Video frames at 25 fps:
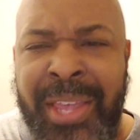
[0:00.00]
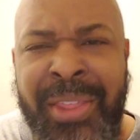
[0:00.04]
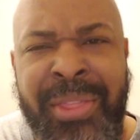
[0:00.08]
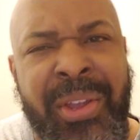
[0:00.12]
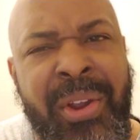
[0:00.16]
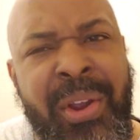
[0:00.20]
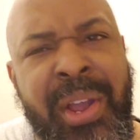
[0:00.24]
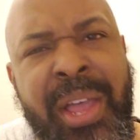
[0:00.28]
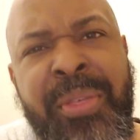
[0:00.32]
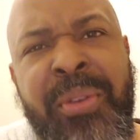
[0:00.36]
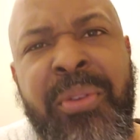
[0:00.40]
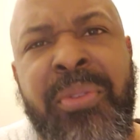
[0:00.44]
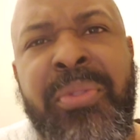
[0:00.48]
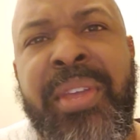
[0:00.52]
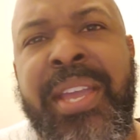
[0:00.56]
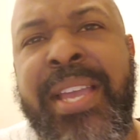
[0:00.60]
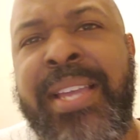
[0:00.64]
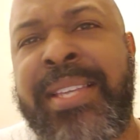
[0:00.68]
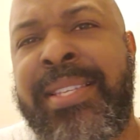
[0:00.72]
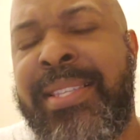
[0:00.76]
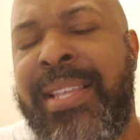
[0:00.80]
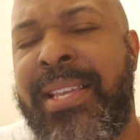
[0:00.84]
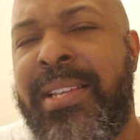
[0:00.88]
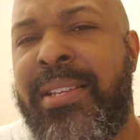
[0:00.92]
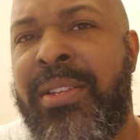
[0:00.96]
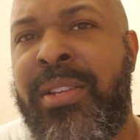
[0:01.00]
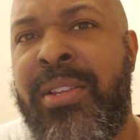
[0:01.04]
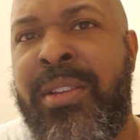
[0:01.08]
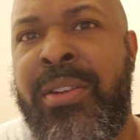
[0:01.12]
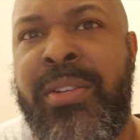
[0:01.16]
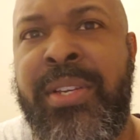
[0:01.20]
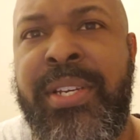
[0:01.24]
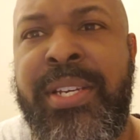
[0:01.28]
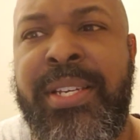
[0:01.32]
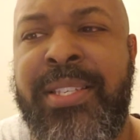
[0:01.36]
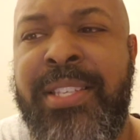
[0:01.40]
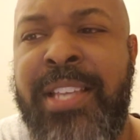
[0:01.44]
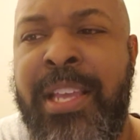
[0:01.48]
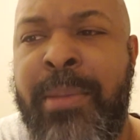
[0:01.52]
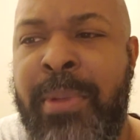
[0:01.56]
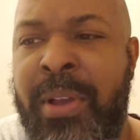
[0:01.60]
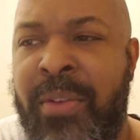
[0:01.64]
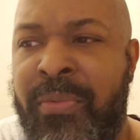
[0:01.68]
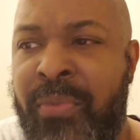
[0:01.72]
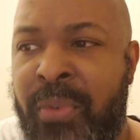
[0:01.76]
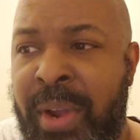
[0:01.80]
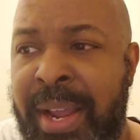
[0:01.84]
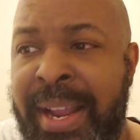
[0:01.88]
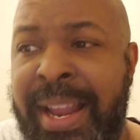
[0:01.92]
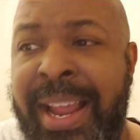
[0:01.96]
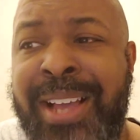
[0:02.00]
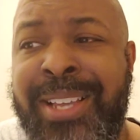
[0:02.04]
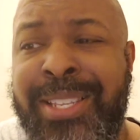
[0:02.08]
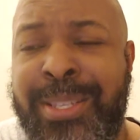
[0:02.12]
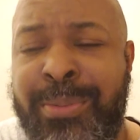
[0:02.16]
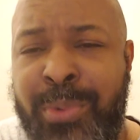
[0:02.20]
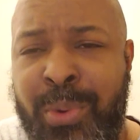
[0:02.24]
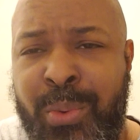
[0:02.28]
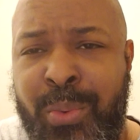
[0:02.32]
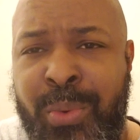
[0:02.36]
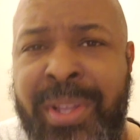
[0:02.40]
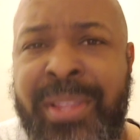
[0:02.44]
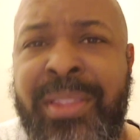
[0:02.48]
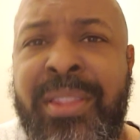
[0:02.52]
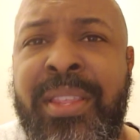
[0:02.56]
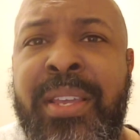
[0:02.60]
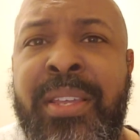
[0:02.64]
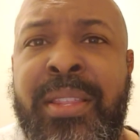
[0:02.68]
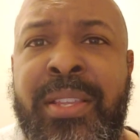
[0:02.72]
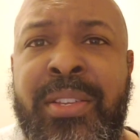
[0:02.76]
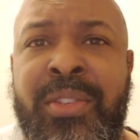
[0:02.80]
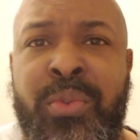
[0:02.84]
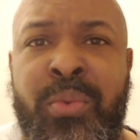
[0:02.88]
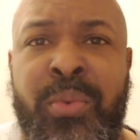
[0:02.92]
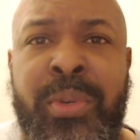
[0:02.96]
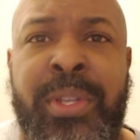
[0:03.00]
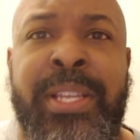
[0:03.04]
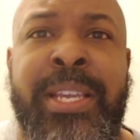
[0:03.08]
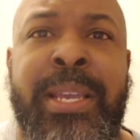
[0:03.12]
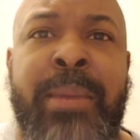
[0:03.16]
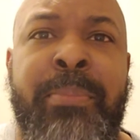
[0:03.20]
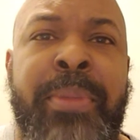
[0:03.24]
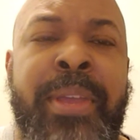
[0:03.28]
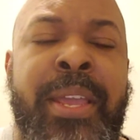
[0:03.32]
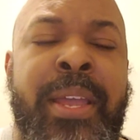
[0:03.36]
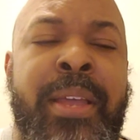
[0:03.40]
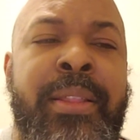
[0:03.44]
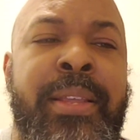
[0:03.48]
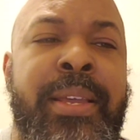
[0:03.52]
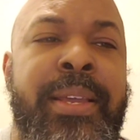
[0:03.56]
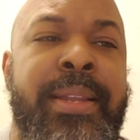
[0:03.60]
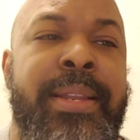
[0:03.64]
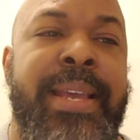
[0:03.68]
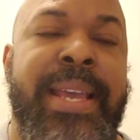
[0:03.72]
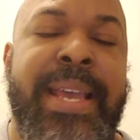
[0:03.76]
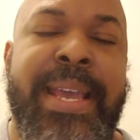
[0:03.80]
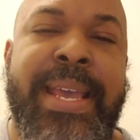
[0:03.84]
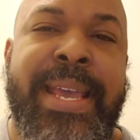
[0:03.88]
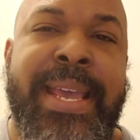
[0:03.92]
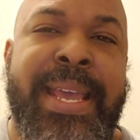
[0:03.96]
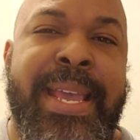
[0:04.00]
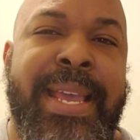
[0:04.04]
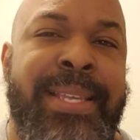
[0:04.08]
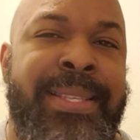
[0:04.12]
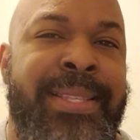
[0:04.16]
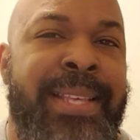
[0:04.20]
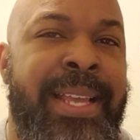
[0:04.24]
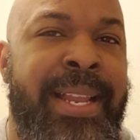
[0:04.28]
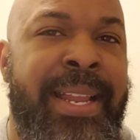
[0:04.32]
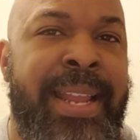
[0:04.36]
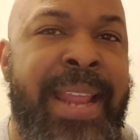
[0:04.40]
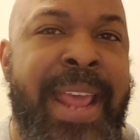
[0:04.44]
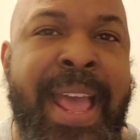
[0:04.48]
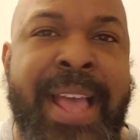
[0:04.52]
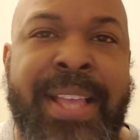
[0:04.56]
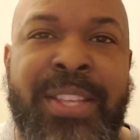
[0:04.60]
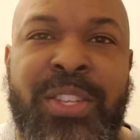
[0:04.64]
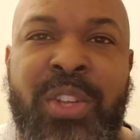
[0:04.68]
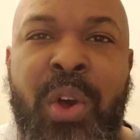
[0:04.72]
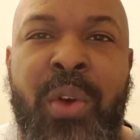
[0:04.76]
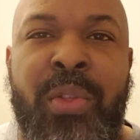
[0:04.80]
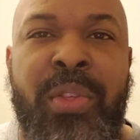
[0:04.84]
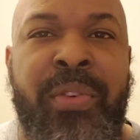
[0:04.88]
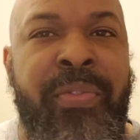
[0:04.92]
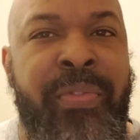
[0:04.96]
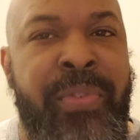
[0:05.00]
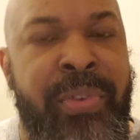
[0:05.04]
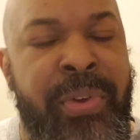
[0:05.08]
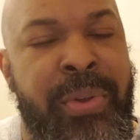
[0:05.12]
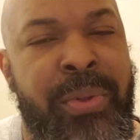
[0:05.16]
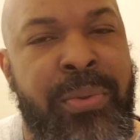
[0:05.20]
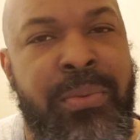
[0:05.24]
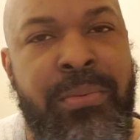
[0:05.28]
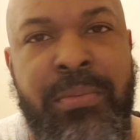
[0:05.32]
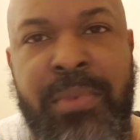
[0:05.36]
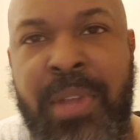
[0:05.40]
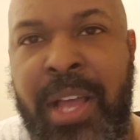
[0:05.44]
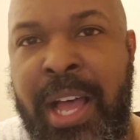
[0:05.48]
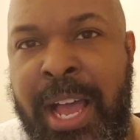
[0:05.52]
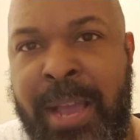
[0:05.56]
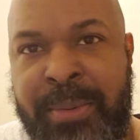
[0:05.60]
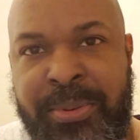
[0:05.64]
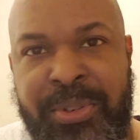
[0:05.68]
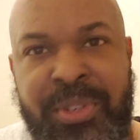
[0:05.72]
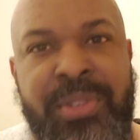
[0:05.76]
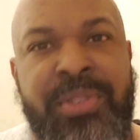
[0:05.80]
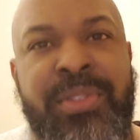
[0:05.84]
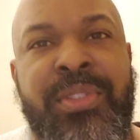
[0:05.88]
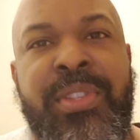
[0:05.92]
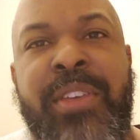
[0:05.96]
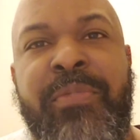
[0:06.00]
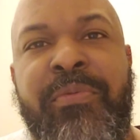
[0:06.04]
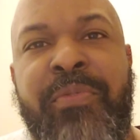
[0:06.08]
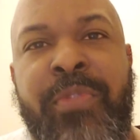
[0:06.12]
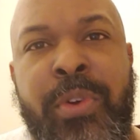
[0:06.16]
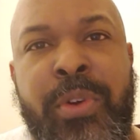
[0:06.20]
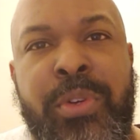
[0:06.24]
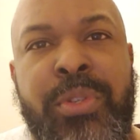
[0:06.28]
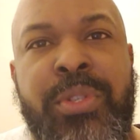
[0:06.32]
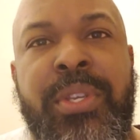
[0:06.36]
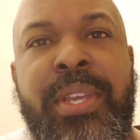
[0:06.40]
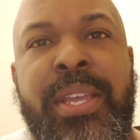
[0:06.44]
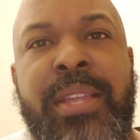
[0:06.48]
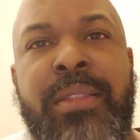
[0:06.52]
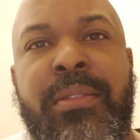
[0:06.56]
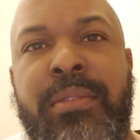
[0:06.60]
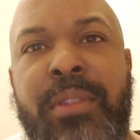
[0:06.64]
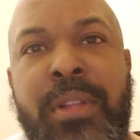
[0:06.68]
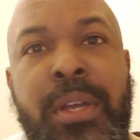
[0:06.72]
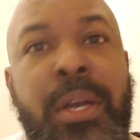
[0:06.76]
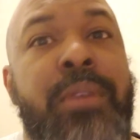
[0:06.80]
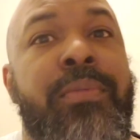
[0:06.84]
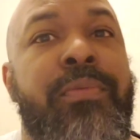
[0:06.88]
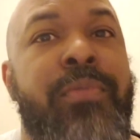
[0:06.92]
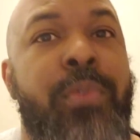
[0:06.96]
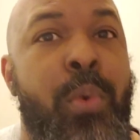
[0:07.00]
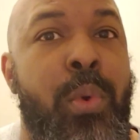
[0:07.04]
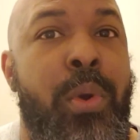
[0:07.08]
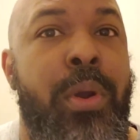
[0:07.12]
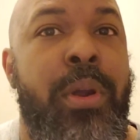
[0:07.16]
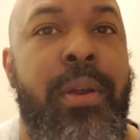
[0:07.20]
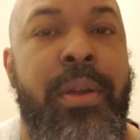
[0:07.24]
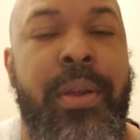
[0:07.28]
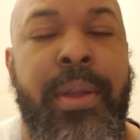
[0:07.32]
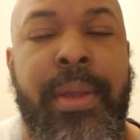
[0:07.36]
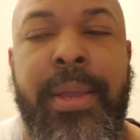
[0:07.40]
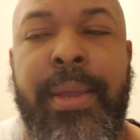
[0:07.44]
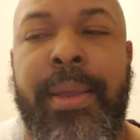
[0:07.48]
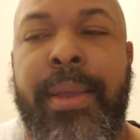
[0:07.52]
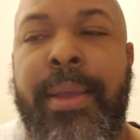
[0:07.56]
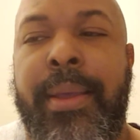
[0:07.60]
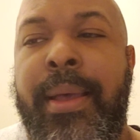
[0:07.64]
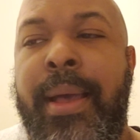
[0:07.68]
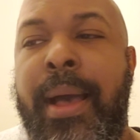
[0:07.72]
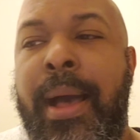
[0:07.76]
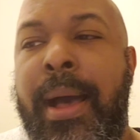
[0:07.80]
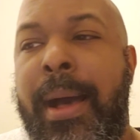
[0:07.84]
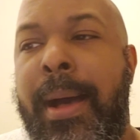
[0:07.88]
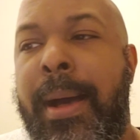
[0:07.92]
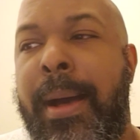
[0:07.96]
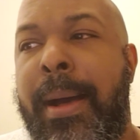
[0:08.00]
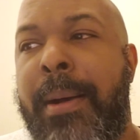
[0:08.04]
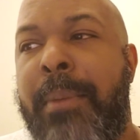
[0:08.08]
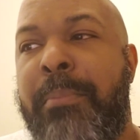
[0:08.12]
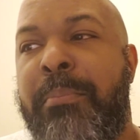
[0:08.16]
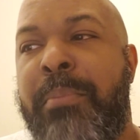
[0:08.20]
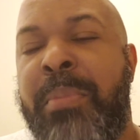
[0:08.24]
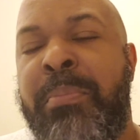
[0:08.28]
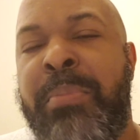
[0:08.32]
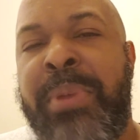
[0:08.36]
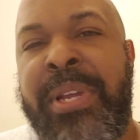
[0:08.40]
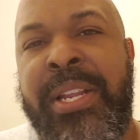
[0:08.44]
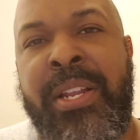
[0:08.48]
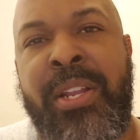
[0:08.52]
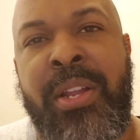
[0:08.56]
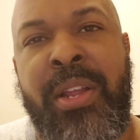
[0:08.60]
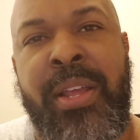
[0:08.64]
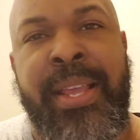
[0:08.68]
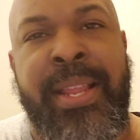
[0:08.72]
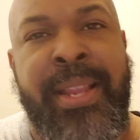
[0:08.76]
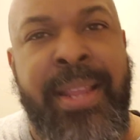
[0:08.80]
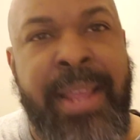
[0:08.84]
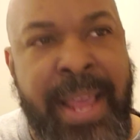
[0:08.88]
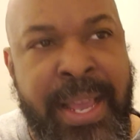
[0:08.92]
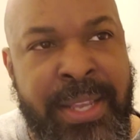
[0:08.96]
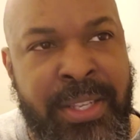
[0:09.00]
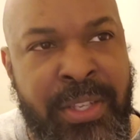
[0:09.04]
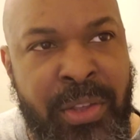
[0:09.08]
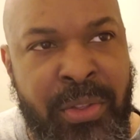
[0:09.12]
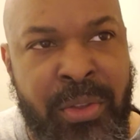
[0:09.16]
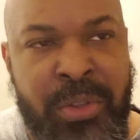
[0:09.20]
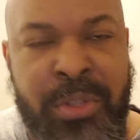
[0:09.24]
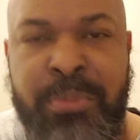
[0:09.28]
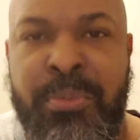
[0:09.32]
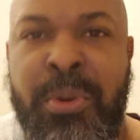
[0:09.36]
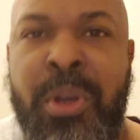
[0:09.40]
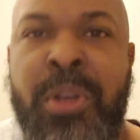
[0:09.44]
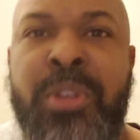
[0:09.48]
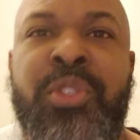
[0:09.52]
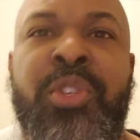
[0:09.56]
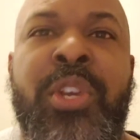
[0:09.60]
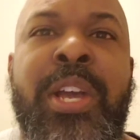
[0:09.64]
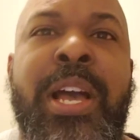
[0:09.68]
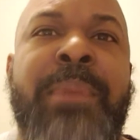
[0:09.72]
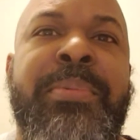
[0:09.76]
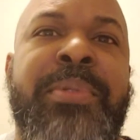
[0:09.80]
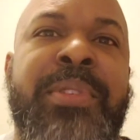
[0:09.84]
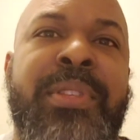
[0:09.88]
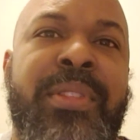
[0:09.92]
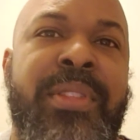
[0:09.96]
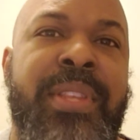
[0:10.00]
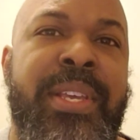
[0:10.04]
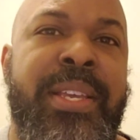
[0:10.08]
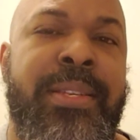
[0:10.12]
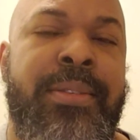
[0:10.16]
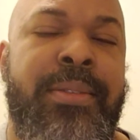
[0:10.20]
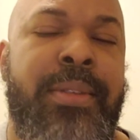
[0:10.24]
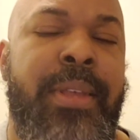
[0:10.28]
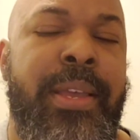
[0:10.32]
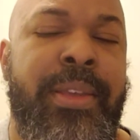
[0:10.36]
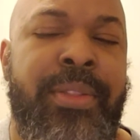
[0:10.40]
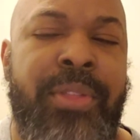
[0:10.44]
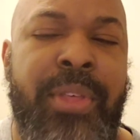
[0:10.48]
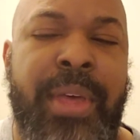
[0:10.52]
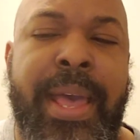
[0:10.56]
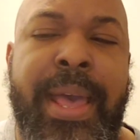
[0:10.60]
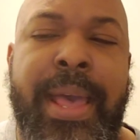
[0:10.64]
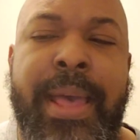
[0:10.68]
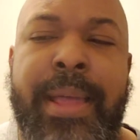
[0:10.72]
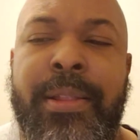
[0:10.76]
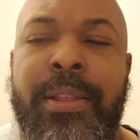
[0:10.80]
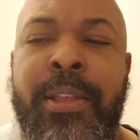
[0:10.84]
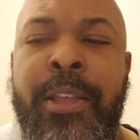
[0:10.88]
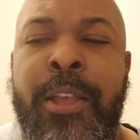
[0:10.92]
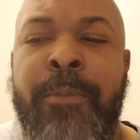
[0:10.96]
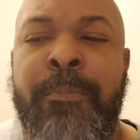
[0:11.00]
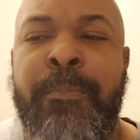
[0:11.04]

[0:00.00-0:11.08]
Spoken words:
There are other things that, you know, you can say about Freight House, but one thing that's really appealing is that it has all the food options that folks can look for. And it has other small shops and things like that.